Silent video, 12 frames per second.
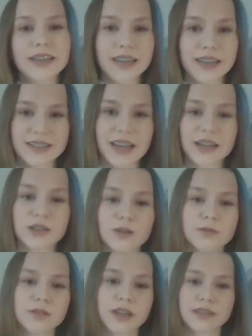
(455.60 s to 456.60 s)
Yes, I
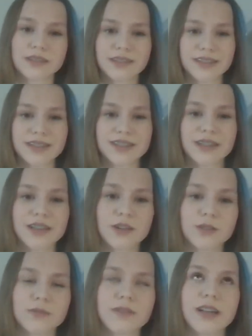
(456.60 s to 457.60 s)
know that
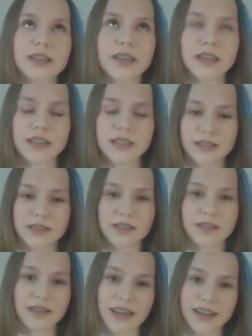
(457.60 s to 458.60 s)
Silicon Valley is
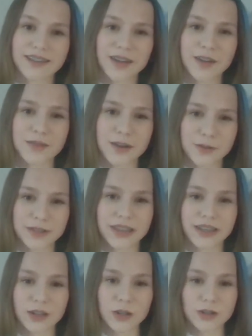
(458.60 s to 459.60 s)
like a very
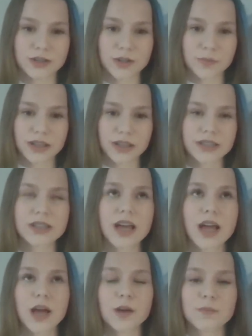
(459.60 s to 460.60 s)
technology place,
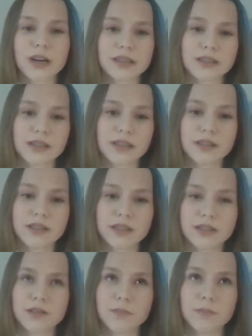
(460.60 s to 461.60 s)
but
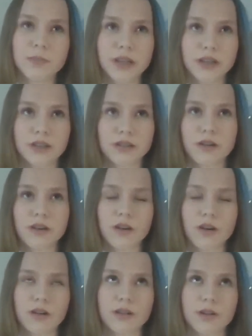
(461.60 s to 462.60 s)
these big
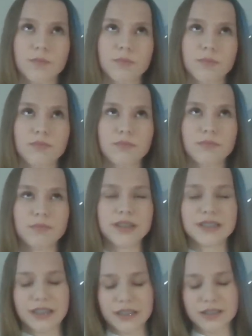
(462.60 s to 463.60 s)

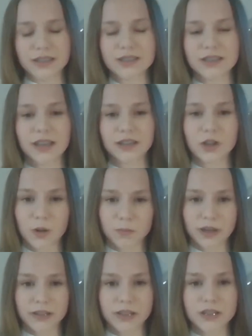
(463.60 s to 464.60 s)
businesses and
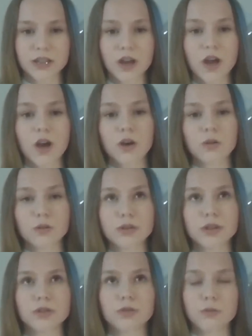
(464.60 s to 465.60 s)
companies
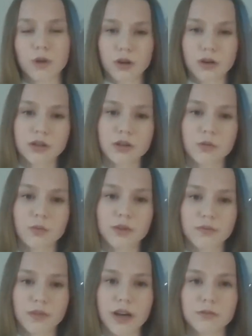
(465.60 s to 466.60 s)
couldn't work
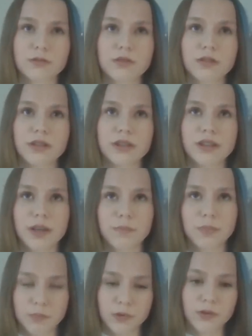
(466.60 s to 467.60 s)
without the
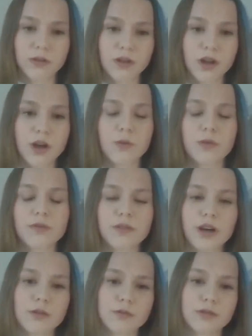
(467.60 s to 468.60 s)
people,
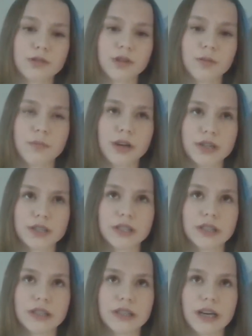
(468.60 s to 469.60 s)
without
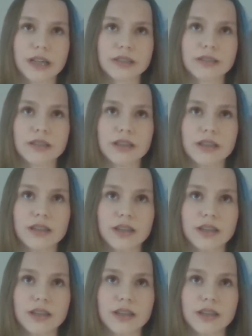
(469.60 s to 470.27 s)
person that